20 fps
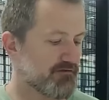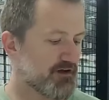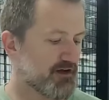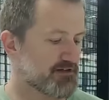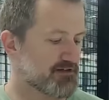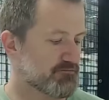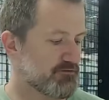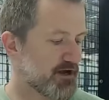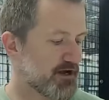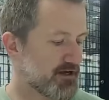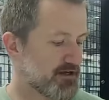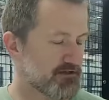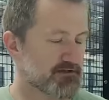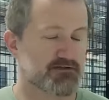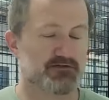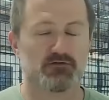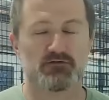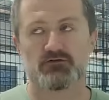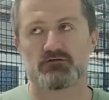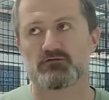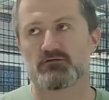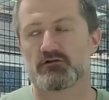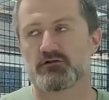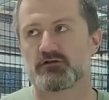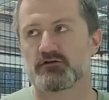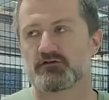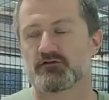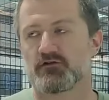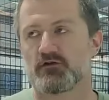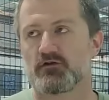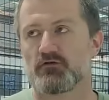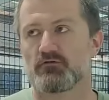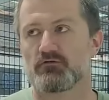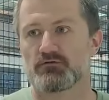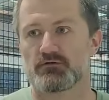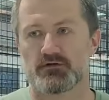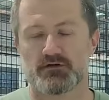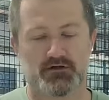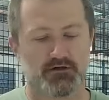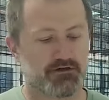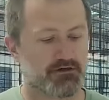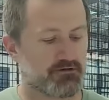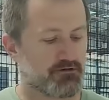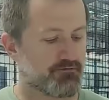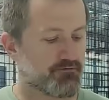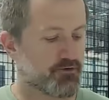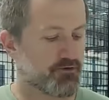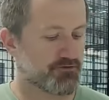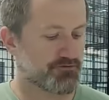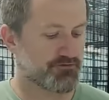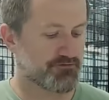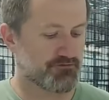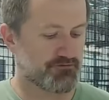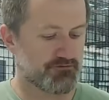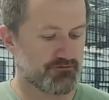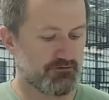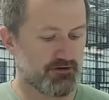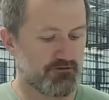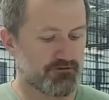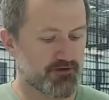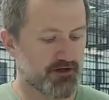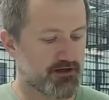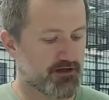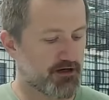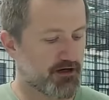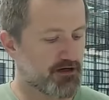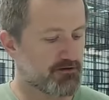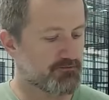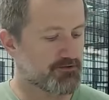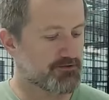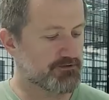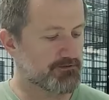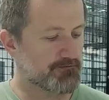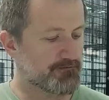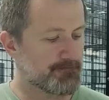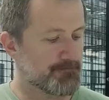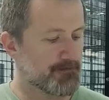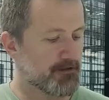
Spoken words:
face racket, so you've got 12K carbon,